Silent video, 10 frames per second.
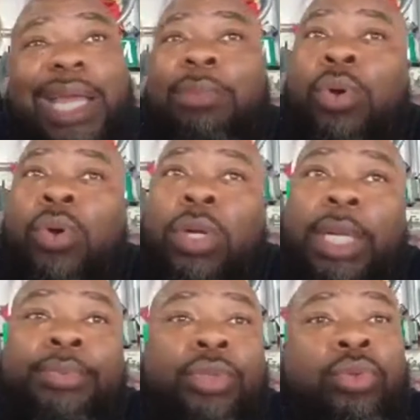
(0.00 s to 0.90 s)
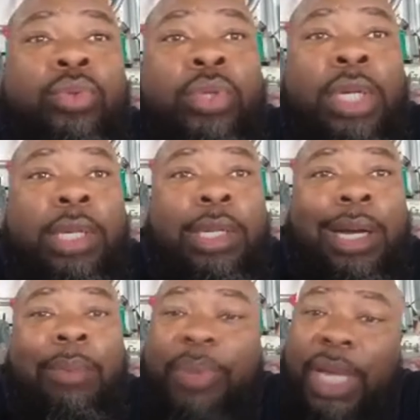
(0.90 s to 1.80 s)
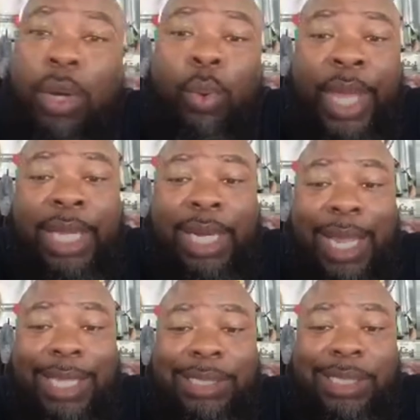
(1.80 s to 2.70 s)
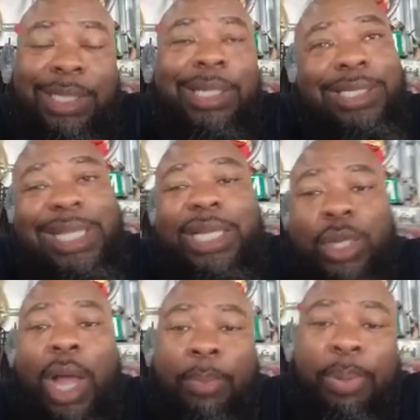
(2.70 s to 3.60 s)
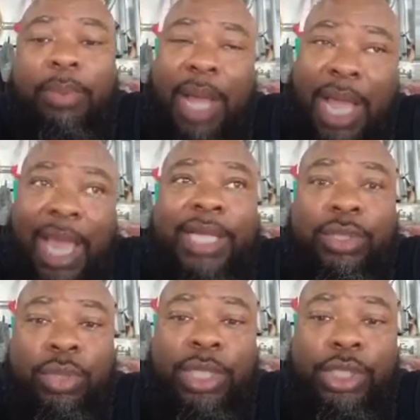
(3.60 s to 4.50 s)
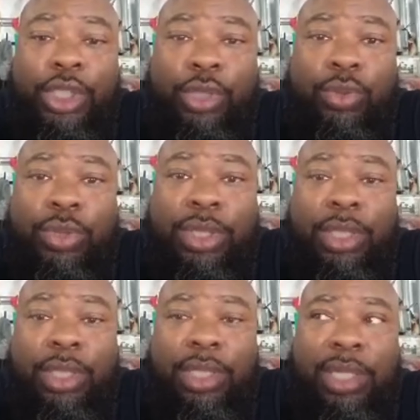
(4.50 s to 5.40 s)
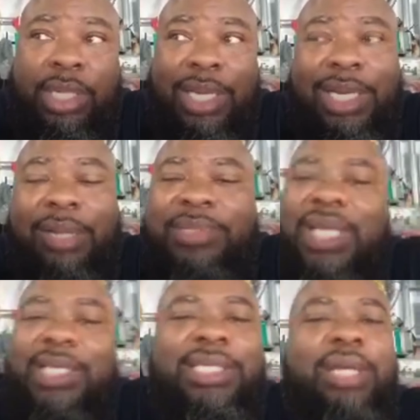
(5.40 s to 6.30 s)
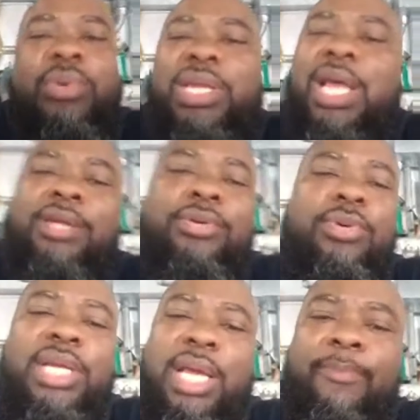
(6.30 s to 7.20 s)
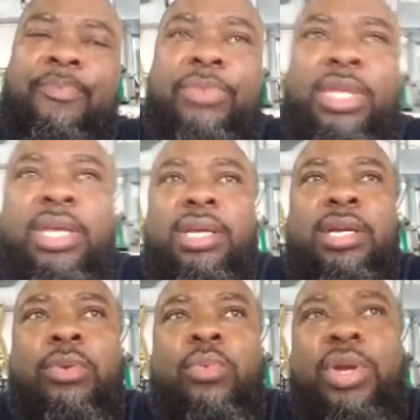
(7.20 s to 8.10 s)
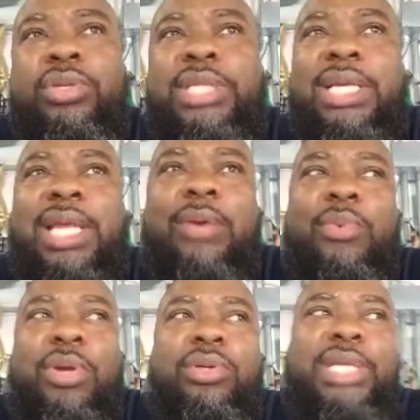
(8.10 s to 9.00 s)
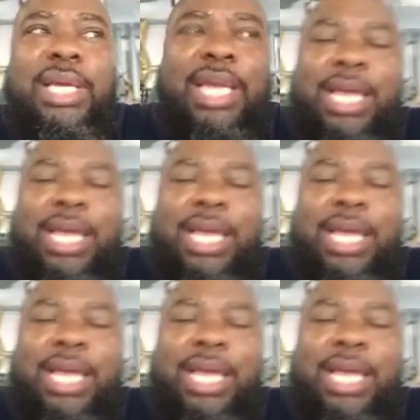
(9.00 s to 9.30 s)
going up to a bigger weight class because I know I can put my hands on these dudes. And I'm saying, son, we're not doing that. We're going to take that